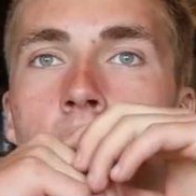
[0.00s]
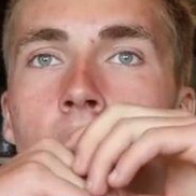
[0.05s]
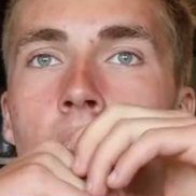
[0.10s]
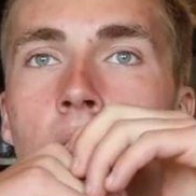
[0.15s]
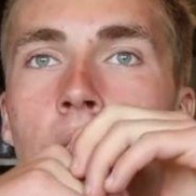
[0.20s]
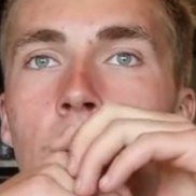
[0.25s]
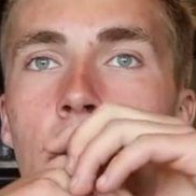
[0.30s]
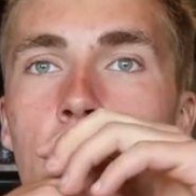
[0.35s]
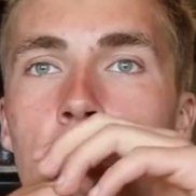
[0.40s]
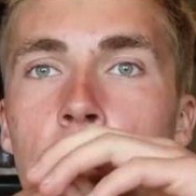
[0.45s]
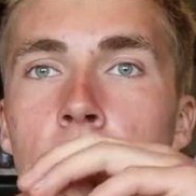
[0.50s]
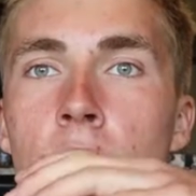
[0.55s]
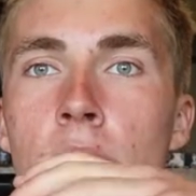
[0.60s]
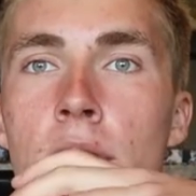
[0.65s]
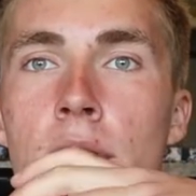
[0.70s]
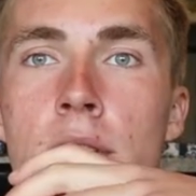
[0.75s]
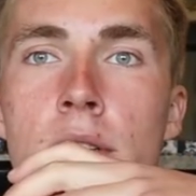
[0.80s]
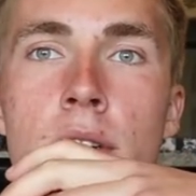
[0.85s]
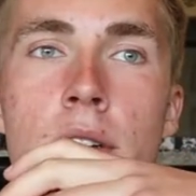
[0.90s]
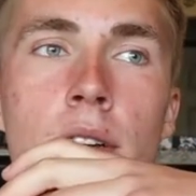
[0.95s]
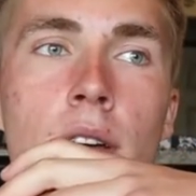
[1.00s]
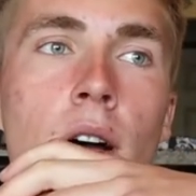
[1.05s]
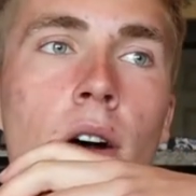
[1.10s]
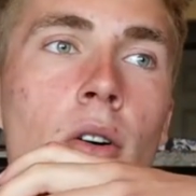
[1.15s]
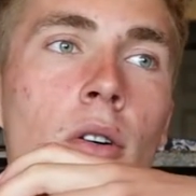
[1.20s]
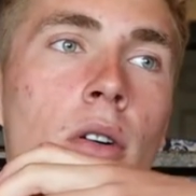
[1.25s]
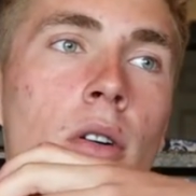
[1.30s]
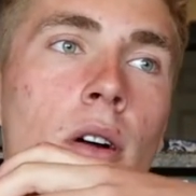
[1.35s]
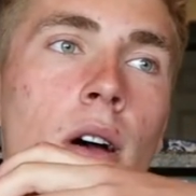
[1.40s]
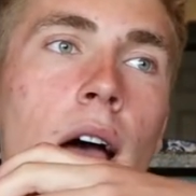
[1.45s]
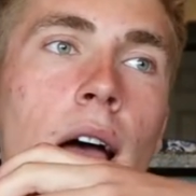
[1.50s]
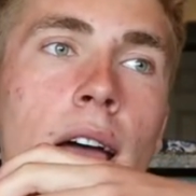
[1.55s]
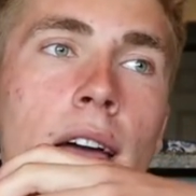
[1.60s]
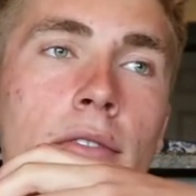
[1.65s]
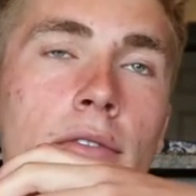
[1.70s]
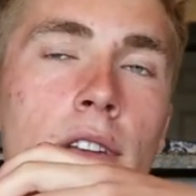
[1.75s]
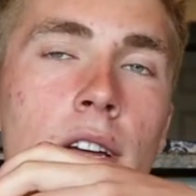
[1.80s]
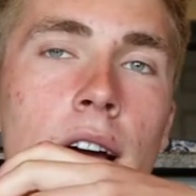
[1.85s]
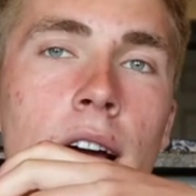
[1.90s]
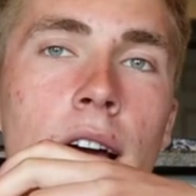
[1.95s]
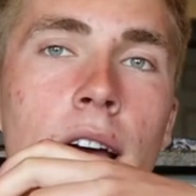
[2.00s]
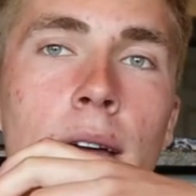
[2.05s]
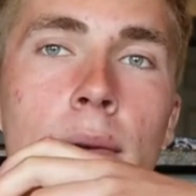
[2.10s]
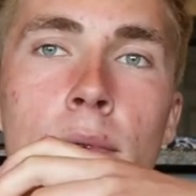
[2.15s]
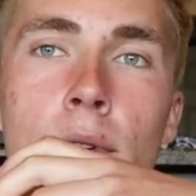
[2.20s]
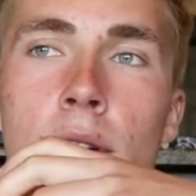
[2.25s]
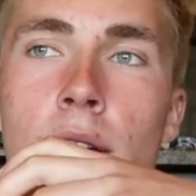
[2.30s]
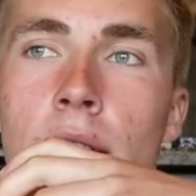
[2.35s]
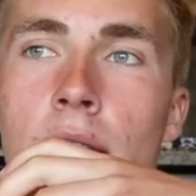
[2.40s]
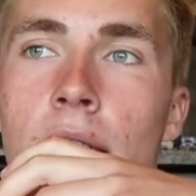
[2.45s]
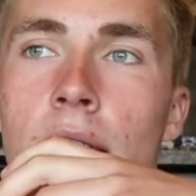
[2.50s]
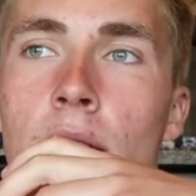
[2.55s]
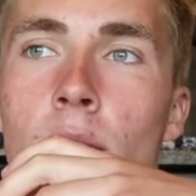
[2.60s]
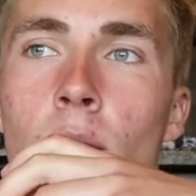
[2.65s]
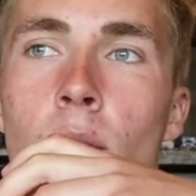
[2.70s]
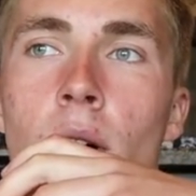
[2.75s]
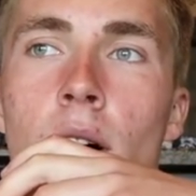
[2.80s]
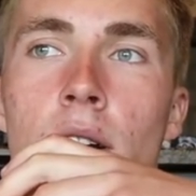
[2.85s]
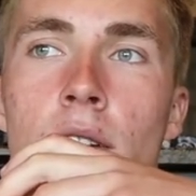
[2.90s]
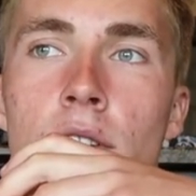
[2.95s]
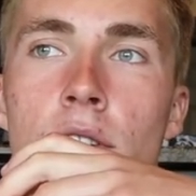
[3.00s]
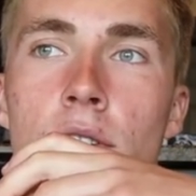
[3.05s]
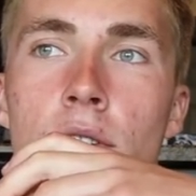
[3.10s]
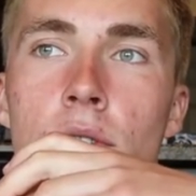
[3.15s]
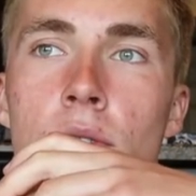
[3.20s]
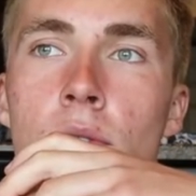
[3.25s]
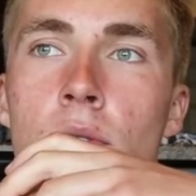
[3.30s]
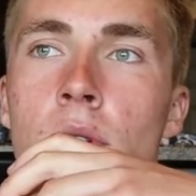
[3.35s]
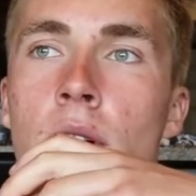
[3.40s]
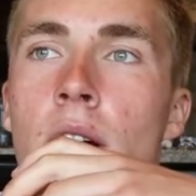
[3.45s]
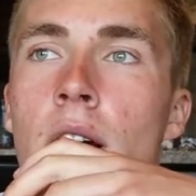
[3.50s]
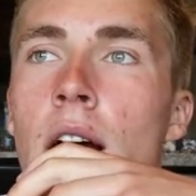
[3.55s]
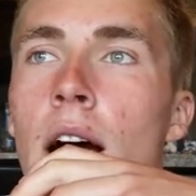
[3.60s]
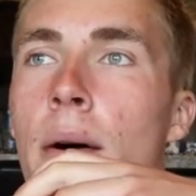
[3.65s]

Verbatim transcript: I'm going to, oh, I have time and I kind of want to,